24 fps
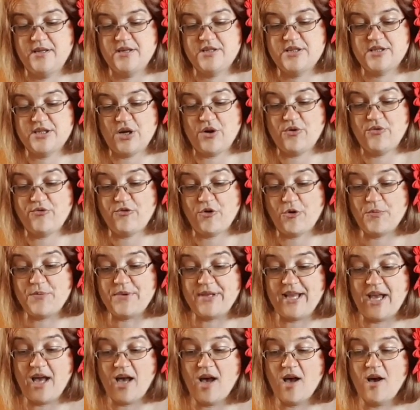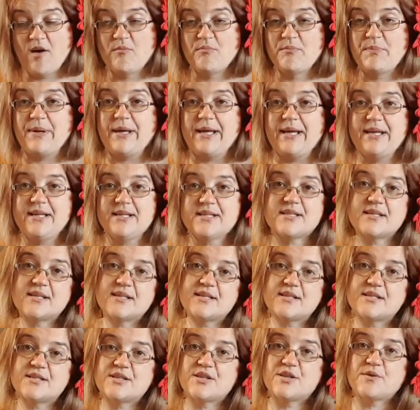So from the armpit
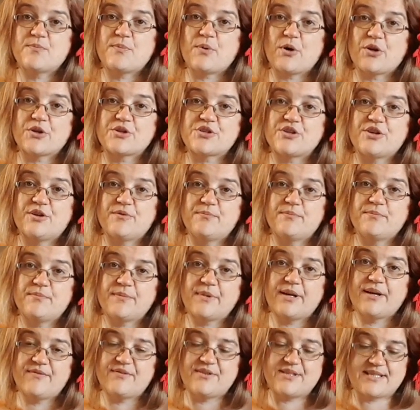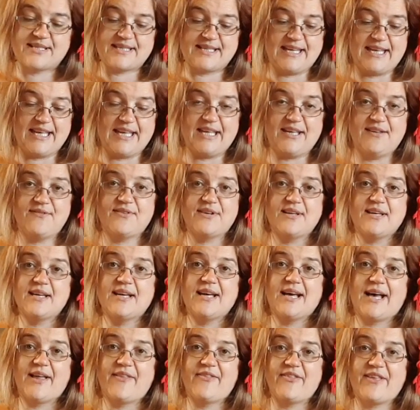to the bottom of the sleeve,
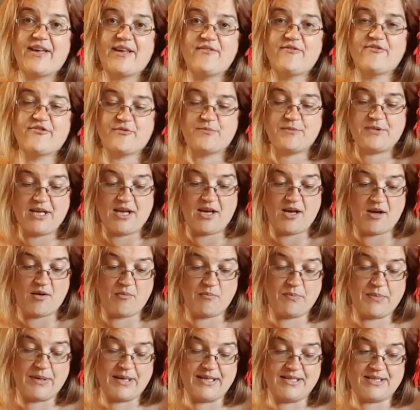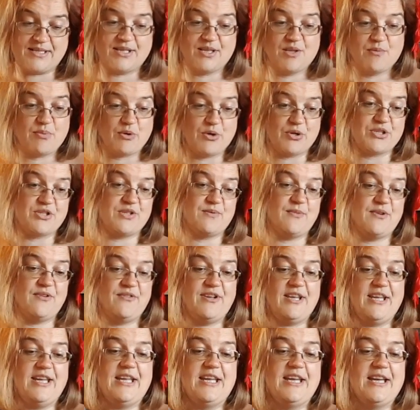and then from the armpit to the bottom of
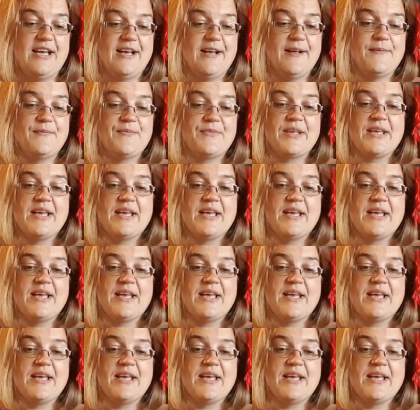here.